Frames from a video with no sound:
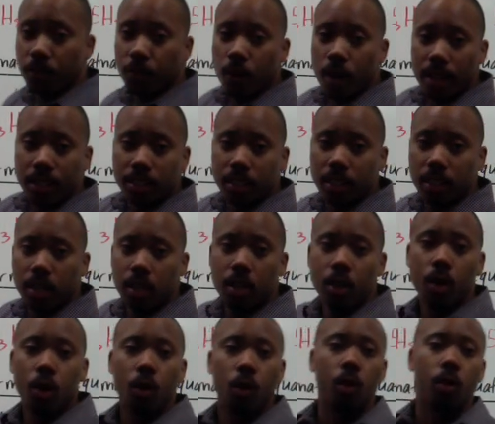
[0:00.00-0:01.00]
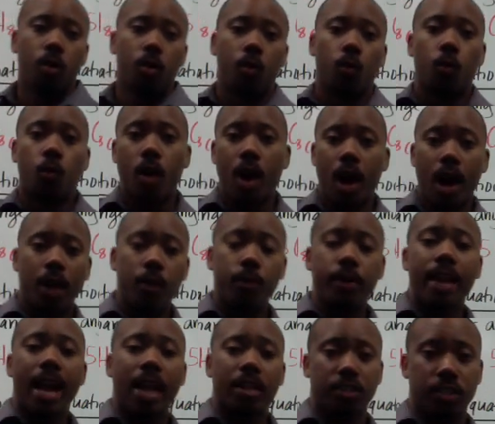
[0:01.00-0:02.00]
of what? Why
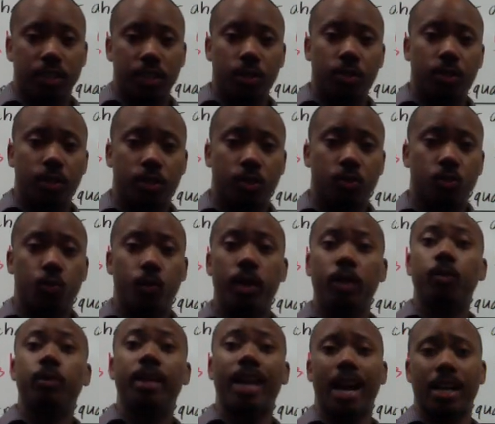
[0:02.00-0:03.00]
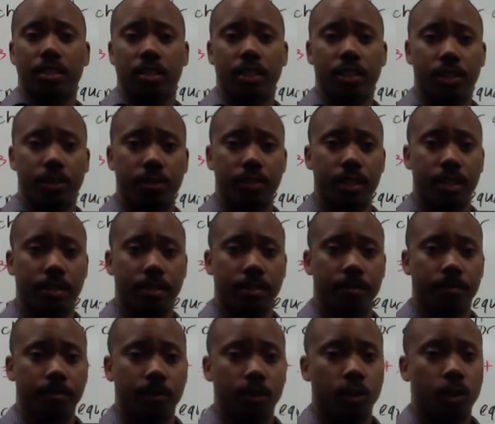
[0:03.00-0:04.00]
we actually use this and when we actually use this.
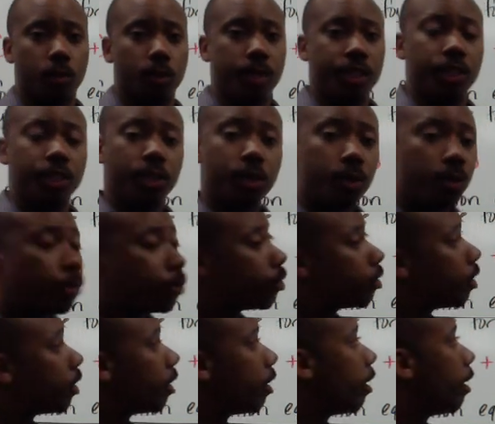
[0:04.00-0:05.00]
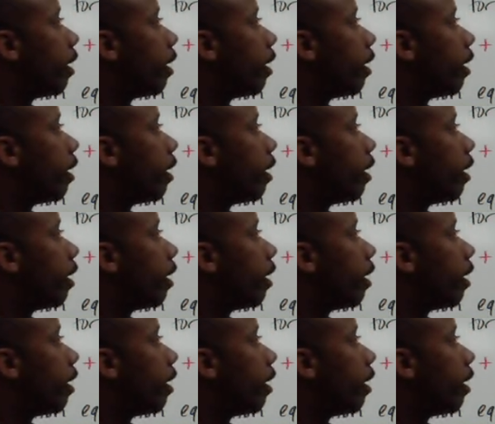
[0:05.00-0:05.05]
So we use